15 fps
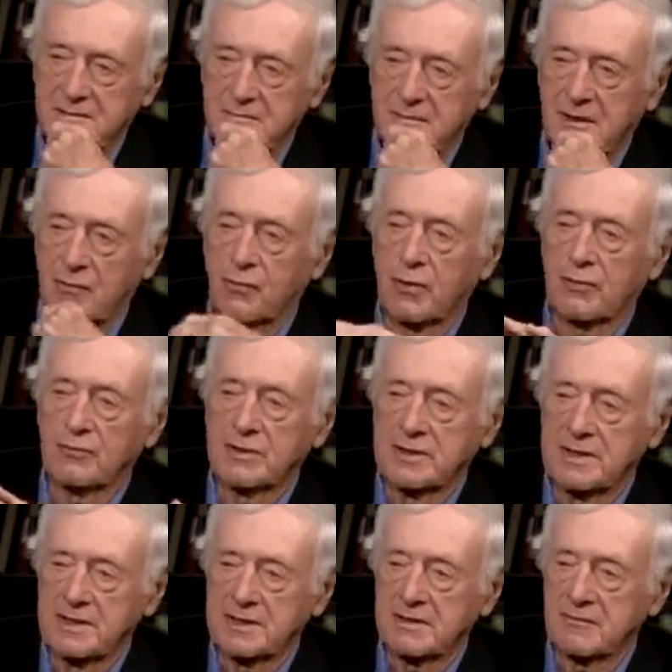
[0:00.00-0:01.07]
about what went
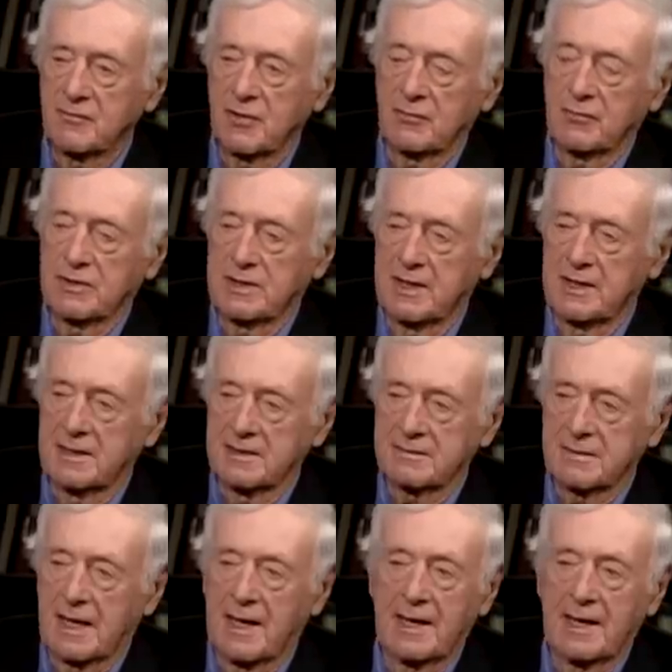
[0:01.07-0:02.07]
in and what went out.